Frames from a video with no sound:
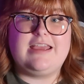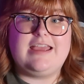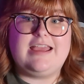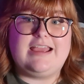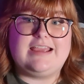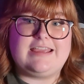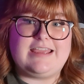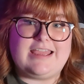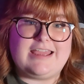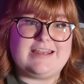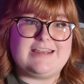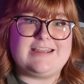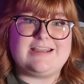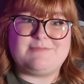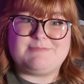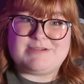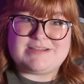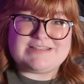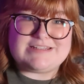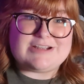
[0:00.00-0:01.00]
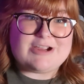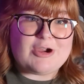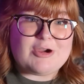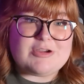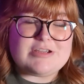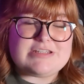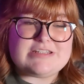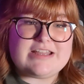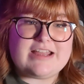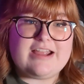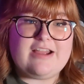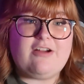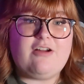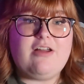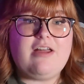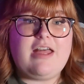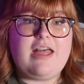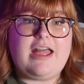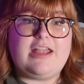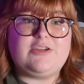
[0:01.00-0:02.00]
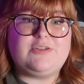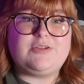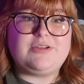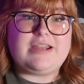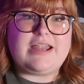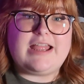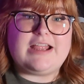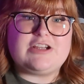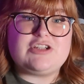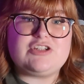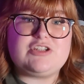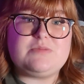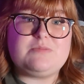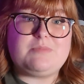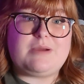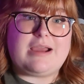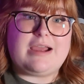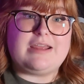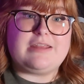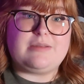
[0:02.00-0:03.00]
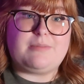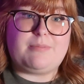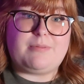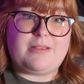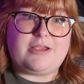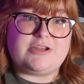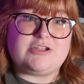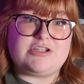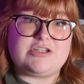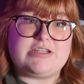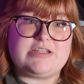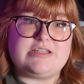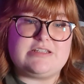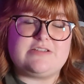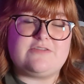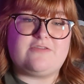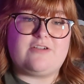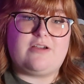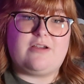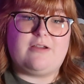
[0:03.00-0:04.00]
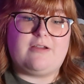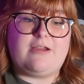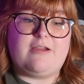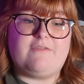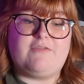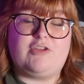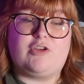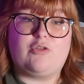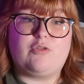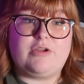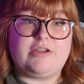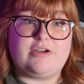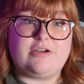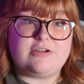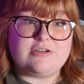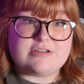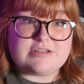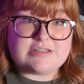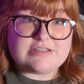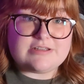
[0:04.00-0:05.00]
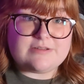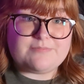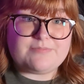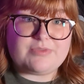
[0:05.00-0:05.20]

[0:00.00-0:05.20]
Again, amazing art style. You can actually buy the plushies of the critters